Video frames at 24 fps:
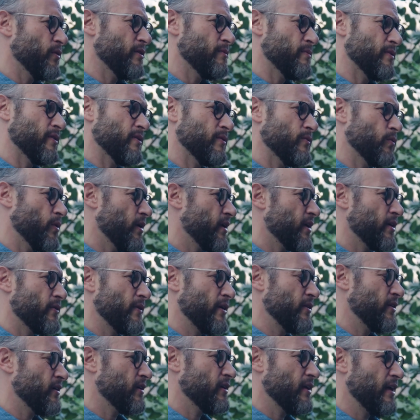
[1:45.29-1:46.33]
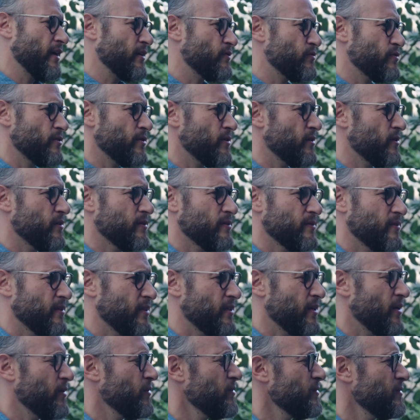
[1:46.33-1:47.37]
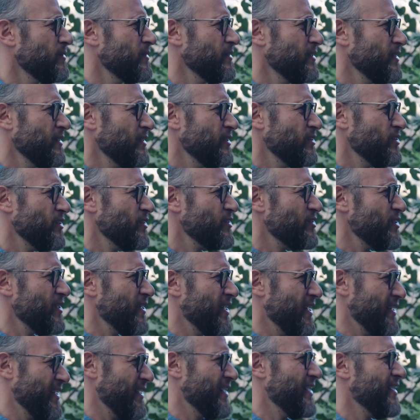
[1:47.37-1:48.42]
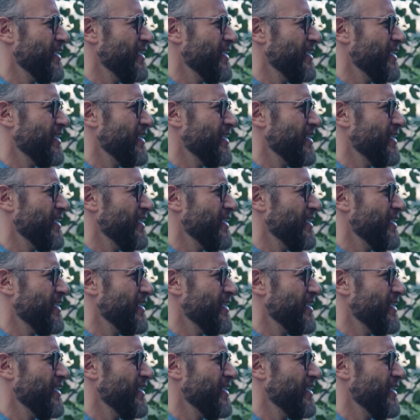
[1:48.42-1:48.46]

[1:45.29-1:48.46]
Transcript: we've been working around the clock for 16,